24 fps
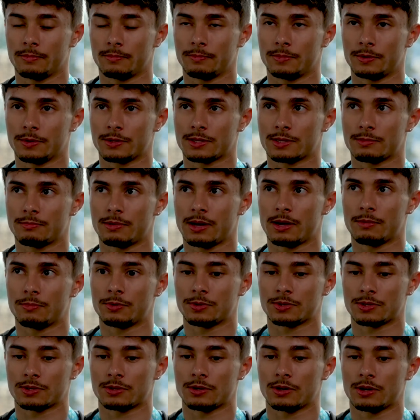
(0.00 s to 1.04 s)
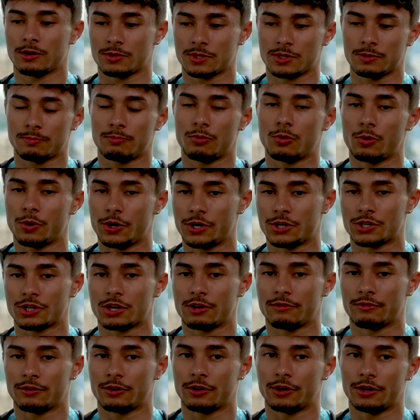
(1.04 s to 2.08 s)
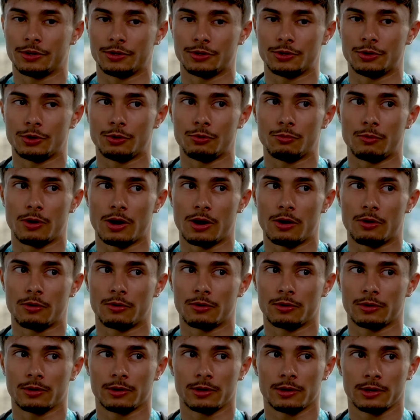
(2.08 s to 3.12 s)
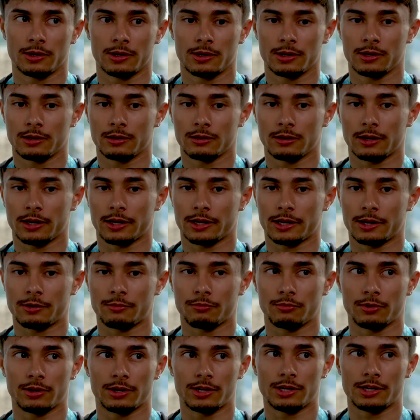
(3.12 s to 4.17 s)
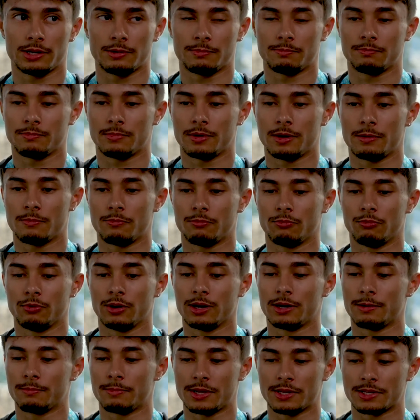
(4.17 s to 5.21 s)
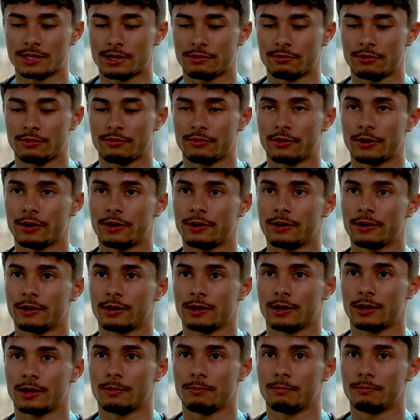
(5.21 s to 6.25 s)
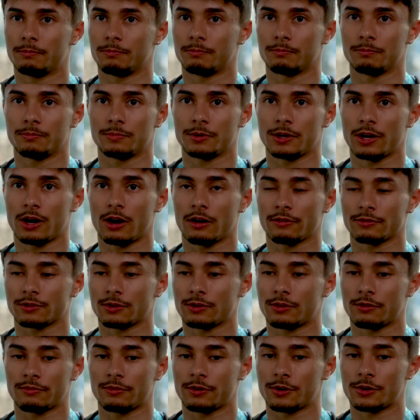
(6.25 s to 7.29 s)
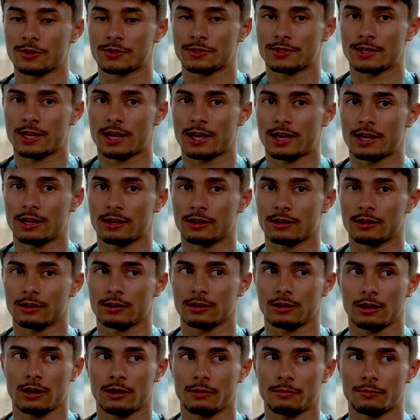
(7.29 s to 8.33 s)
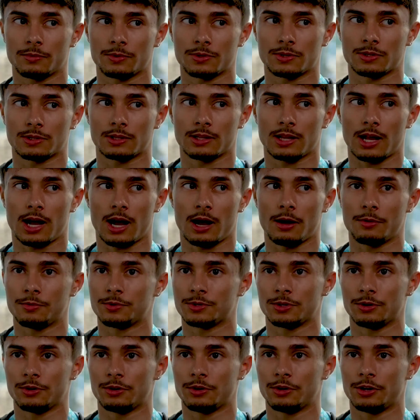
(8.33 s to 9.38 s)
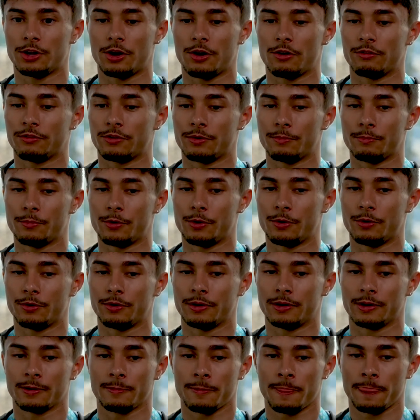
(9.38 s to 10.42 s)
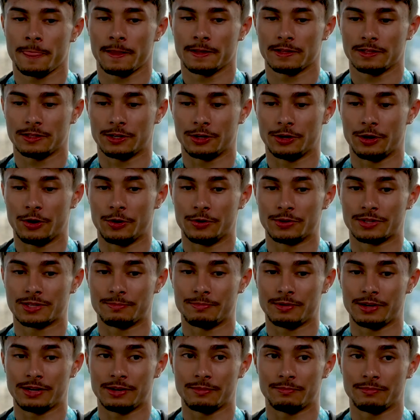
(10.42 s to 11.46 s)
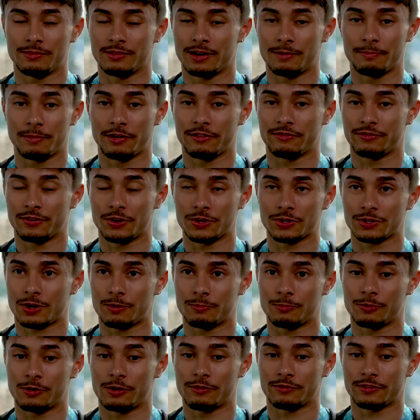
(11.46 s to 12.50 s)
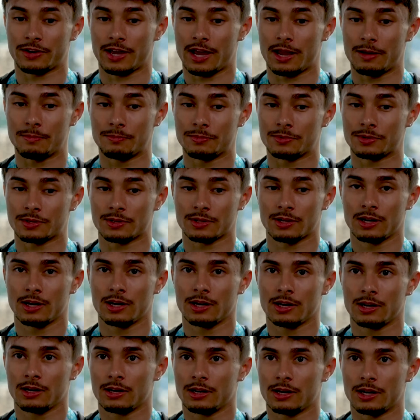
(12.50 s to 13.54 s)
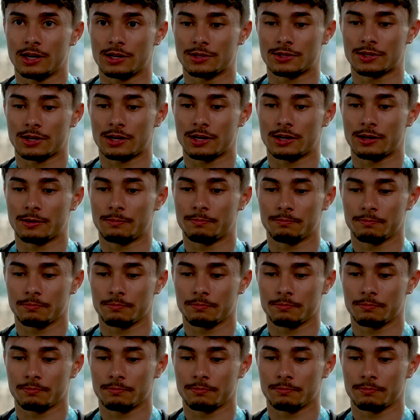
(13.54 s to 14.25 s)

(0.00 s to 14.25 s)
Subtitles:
but to be able to support each other and do well, like, it really means everything. But yeah, after the first day, I was absolutely over the moon. You know, to be at my first Commonwealth Games as a